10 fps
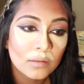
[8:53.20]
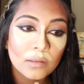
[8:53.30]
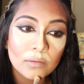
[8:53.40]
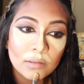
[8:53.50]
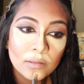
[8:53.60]

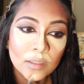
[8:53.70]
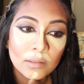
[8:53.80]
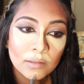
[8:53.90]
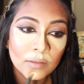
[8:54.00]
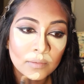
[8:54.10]
Down
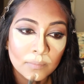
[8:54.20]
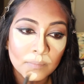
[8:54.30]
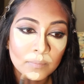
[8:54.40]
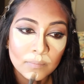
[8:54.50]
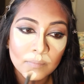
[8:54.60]
here.
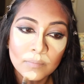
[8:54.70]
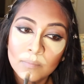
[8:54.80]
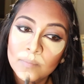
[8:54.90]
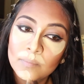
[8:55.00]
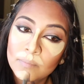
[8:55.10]

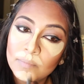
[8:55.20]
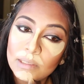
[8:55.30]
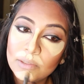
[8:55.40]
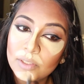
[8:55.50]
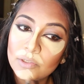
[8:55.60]

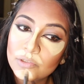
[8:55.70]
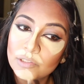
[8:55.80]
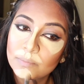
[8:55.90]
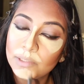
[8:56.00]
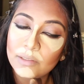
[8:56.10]
And you could
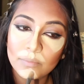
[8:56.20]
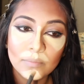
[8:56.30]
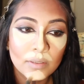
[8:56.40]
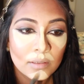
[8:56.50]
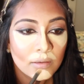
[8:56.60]
just be,
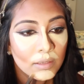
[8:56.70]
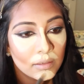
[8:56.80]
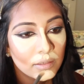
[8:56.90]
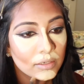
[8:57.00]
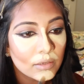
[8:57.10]

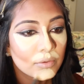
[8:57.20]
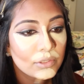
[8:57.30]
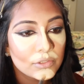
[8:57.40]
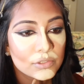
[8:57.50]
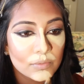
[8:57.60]
you know,
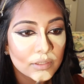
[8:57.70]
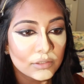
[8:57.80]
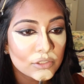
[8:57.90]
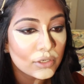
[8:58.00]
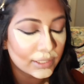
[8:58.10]
you just want
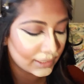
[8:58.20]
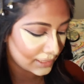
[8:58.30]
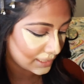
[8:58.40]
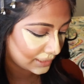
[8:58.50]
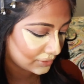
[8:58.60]
to target
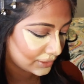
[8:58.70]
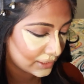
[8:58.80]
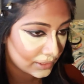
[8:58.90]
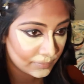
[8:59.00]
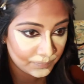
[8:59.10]
that
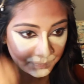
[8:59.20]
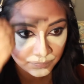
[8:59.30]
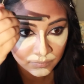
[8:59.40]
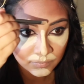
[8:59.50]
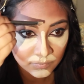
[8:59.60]
area.
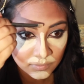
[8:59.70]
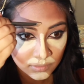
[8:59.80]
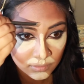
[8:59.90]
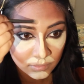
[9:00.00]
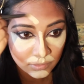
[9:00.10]

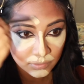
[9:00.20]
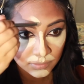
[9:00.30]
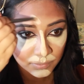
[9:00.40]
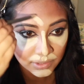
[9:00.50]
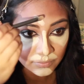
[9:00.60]
You want
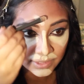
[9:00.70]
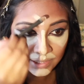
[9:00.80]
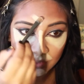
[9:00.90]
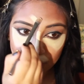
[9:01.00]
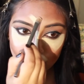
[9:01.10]
to put it right
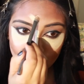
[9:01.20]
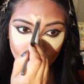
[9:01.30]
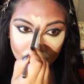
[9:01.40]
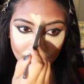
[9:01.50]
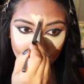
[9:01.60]
here. And you don't
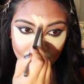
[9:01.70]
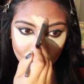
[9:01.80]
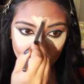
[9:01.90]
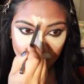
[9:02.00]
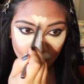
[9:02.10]
want to
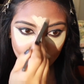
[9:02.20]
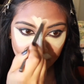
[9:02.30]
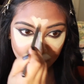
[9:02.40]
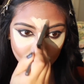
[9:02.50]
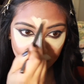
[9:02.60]
hit where
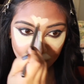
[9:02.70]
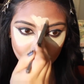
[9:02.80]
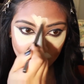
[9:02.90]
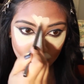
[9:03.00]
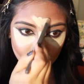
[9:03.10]
your
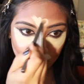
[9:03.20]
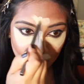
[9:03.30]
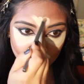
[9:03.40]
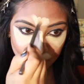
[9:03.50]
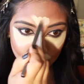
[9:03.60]

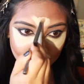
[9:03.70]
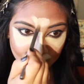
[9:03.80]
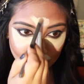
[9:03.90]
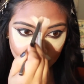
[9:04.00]
contour is